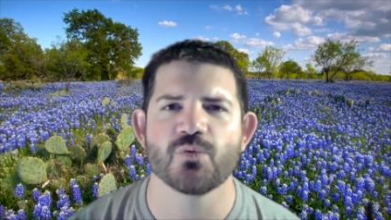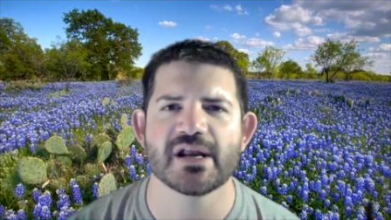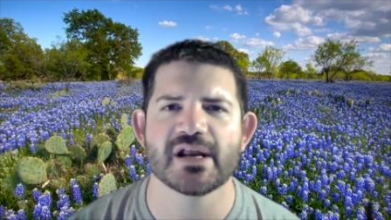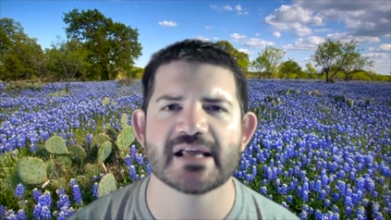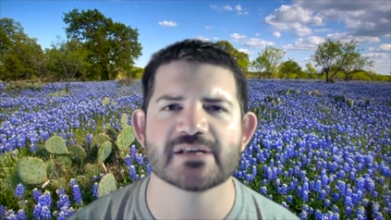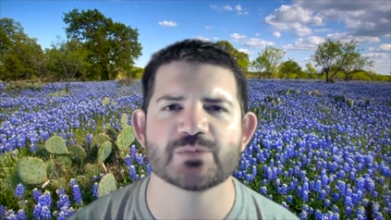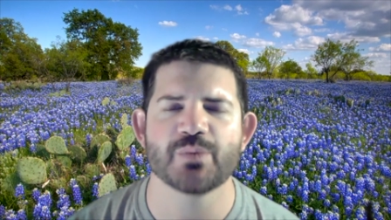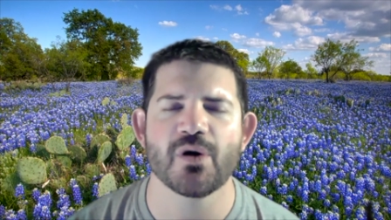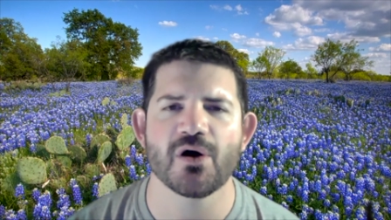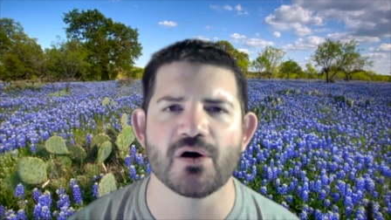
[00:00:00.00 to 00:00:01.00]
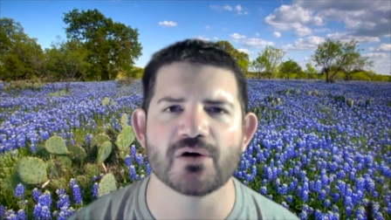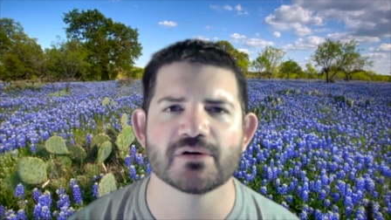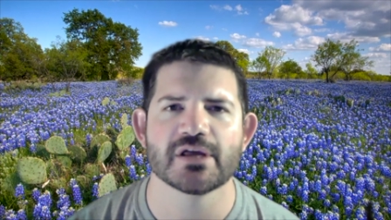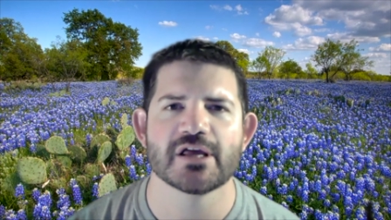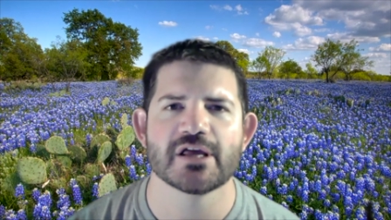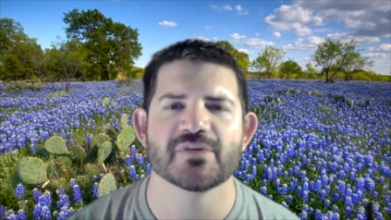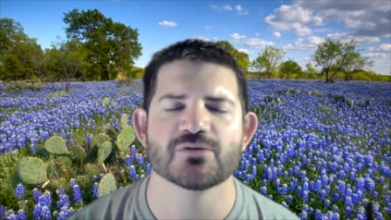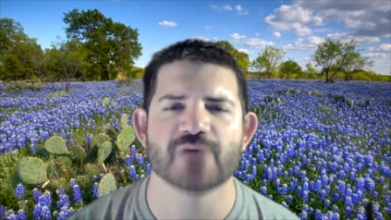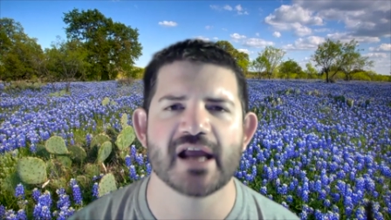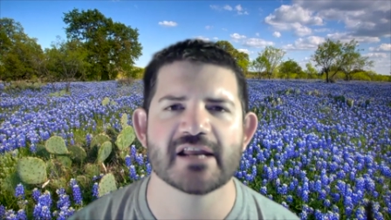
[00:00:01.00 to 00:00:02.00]
What has Paul been
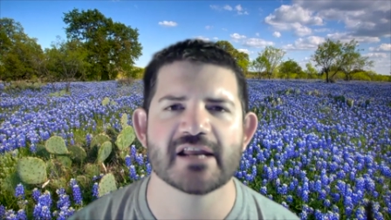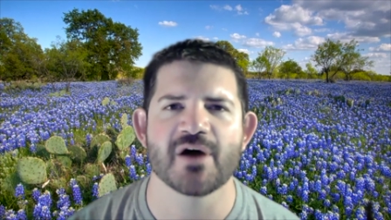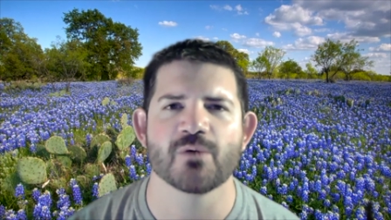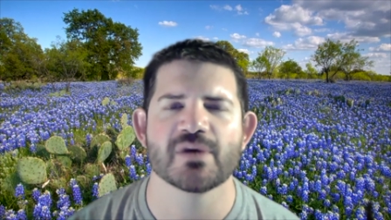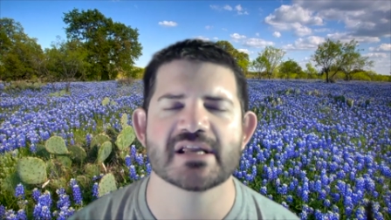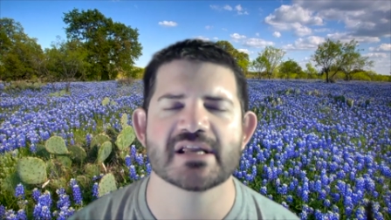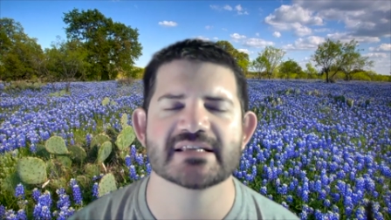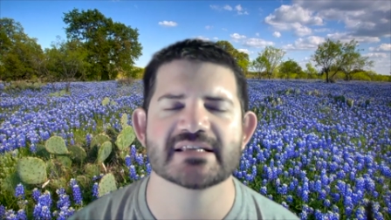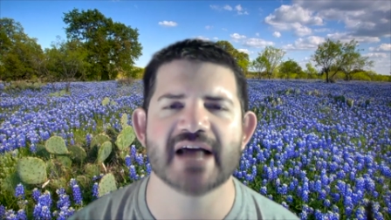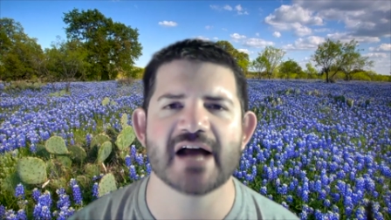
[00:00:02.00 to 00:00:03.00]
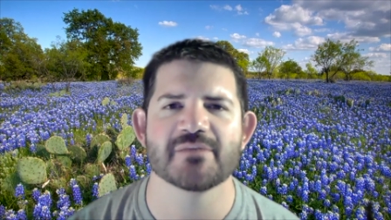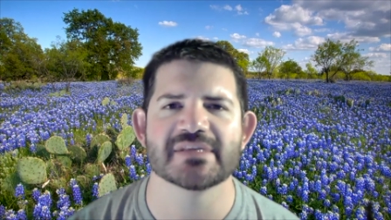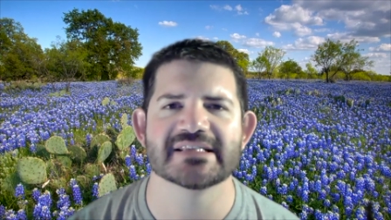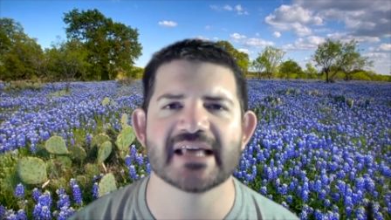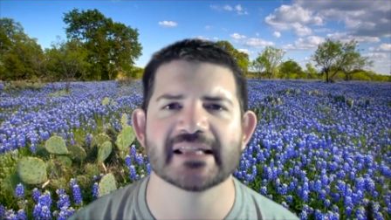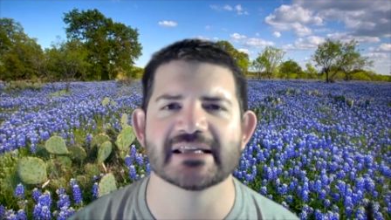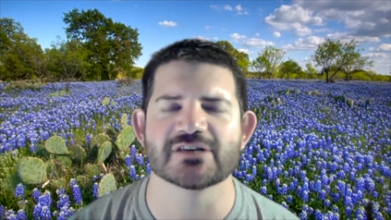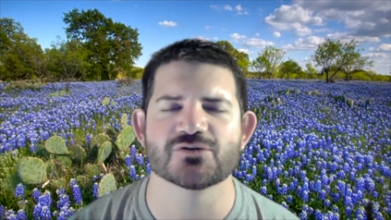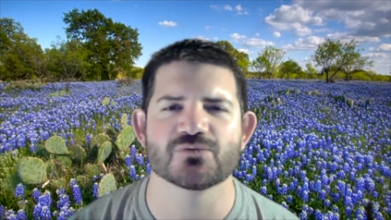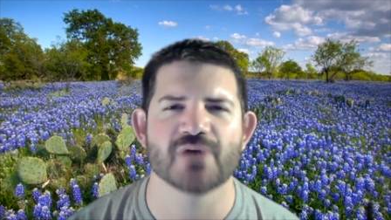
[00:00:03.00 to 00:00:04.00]
writing about? What has God been telling
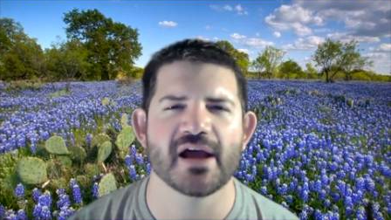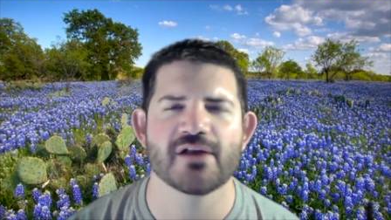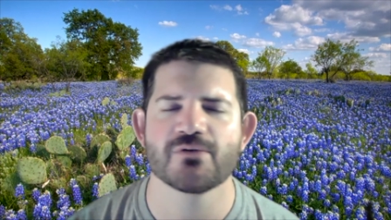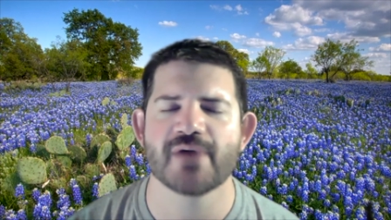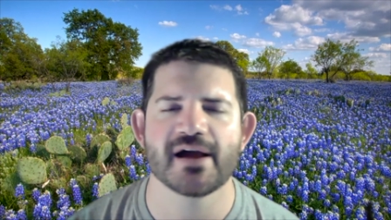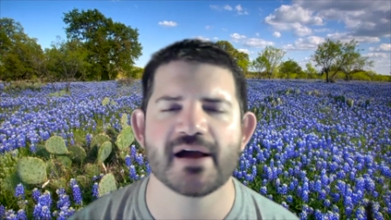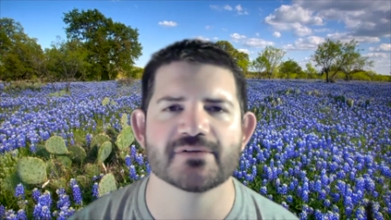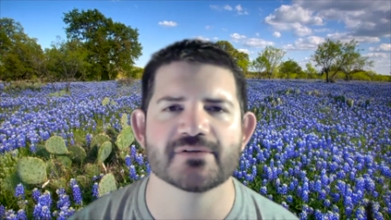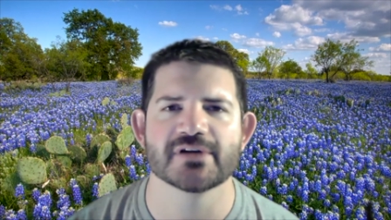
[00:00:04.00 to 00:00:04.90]
us right around